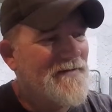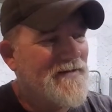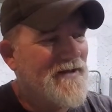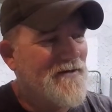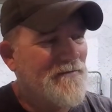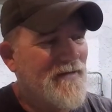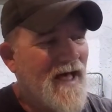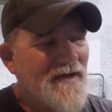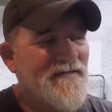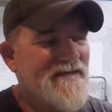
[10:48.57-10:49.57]
you know, a
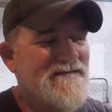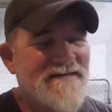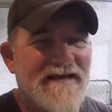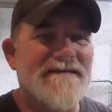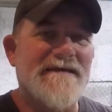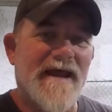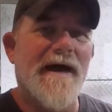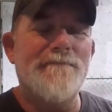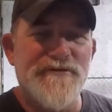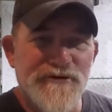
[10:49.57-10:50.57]
lot of these things that
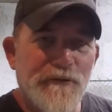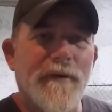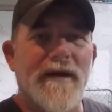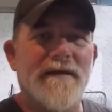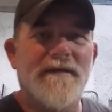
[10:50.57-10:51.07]
I'm doing,